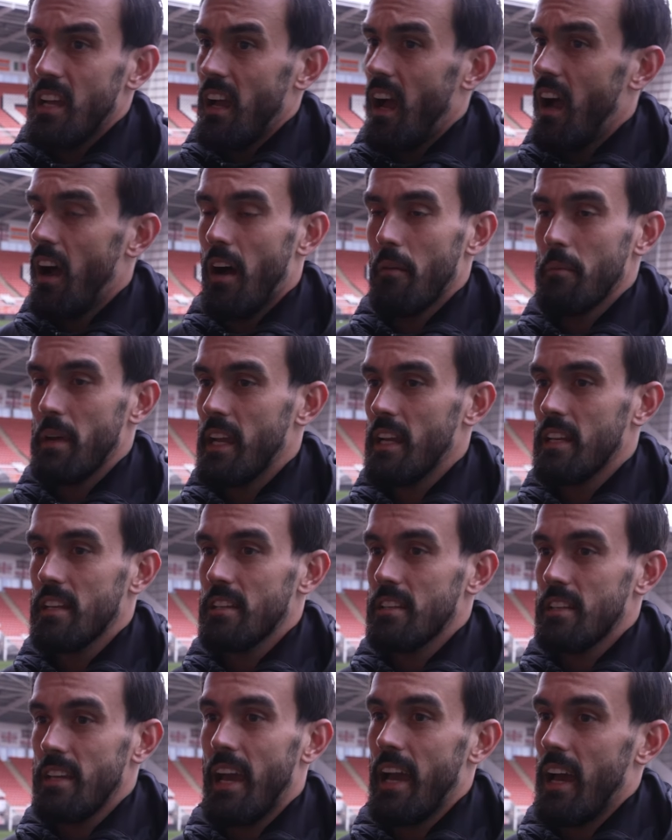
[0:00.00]
I
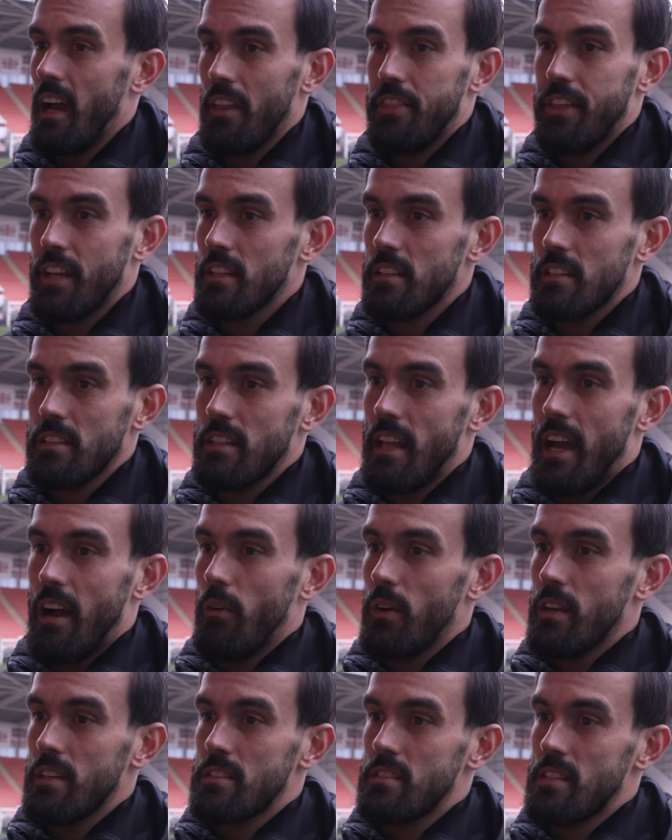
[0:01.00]
mean, yeah, I think
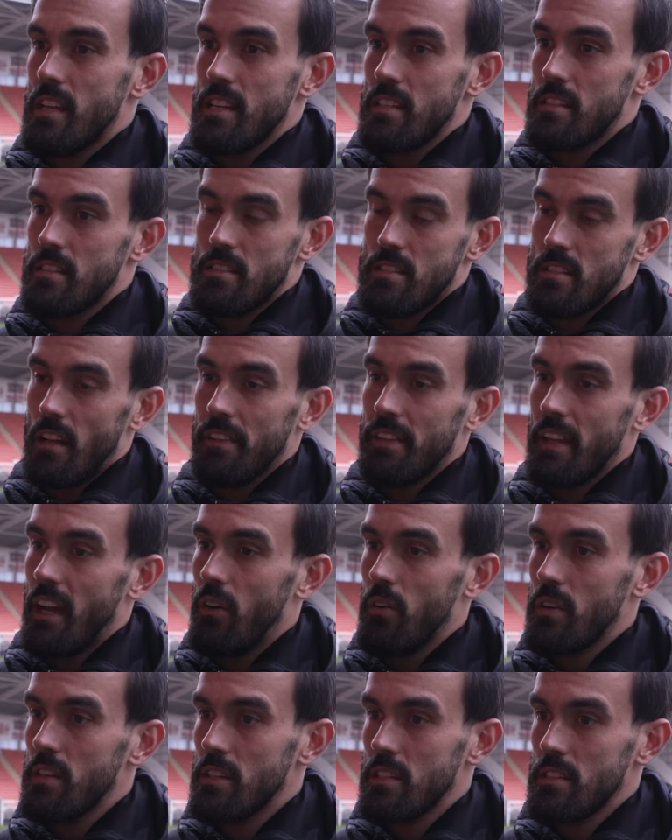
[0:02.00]
now it's done
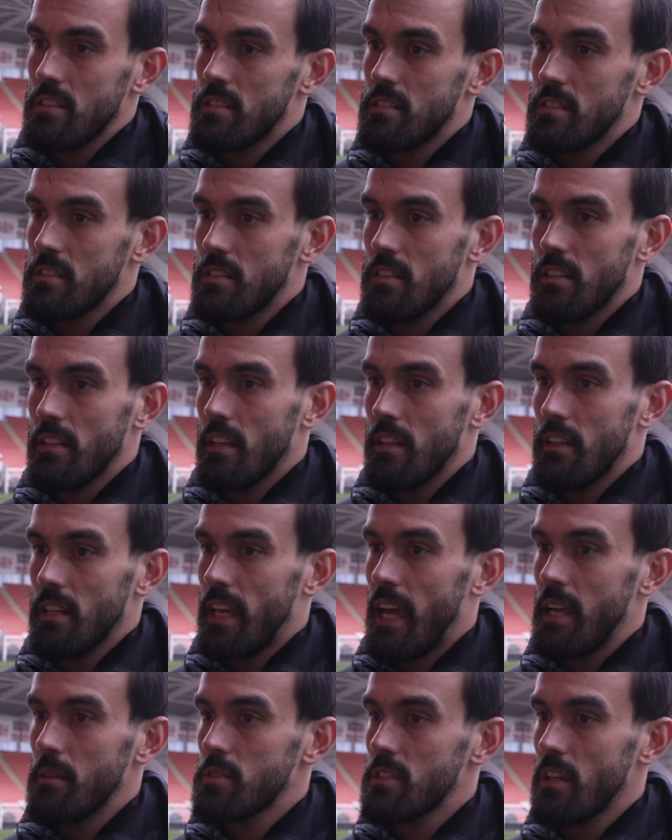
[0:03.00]
now. It's the
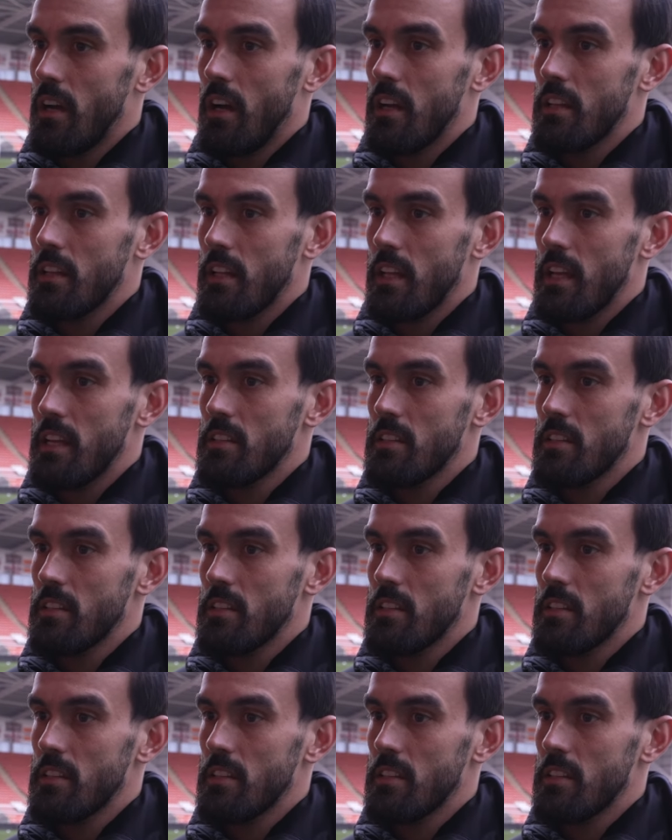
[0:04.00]
game's done.